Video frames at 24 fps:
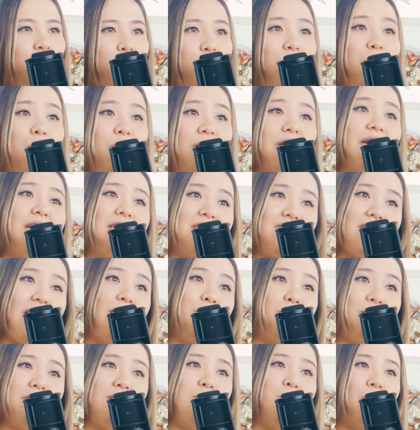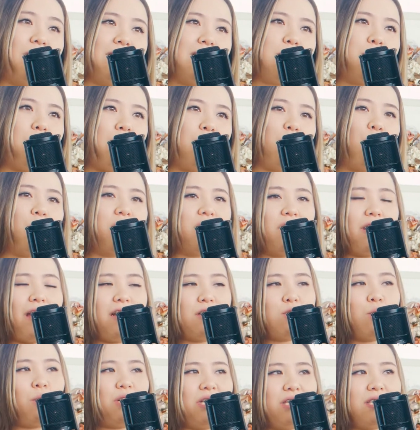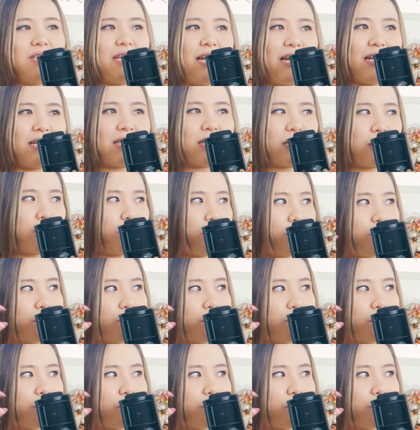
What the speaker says: we really said we didn't want to spend more than like 26.